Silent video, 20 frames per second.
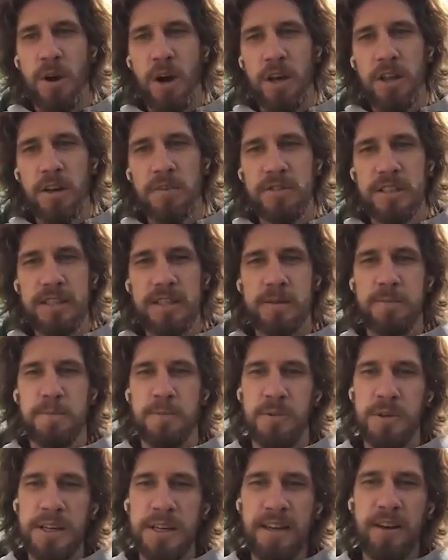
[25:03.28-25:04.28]
Samoilovs. It's
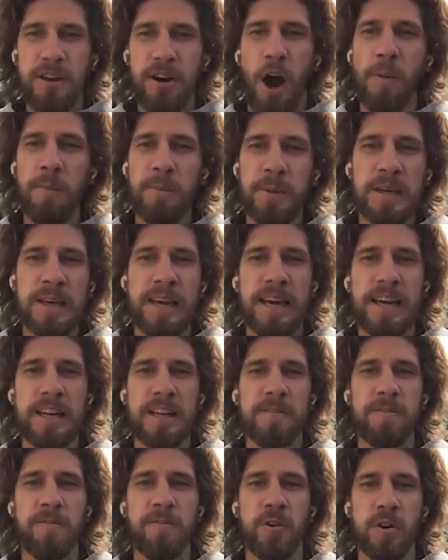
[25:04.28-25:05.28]
pretty
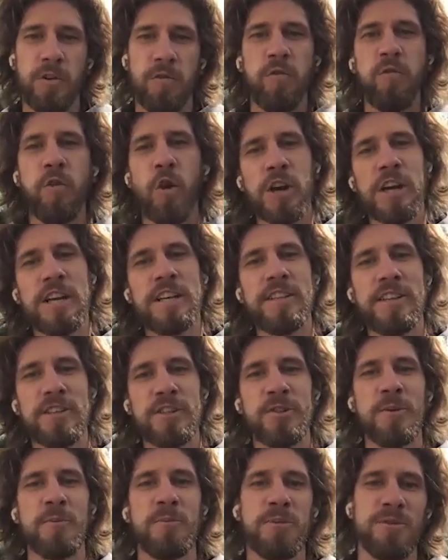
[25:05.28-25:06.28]
complicated for
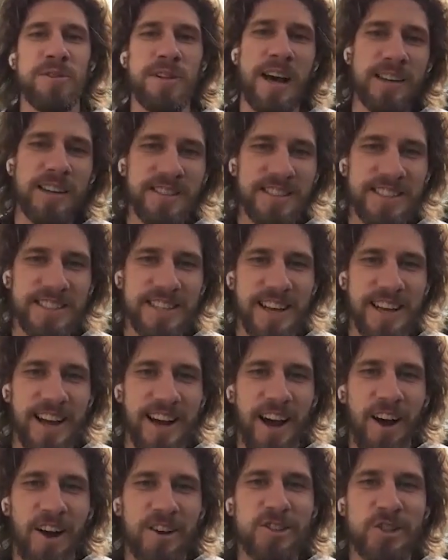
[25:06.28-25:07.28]
foreigners to pronounce.
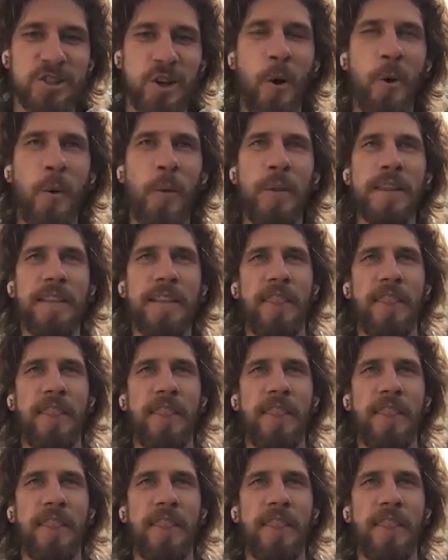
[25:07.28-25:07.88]
So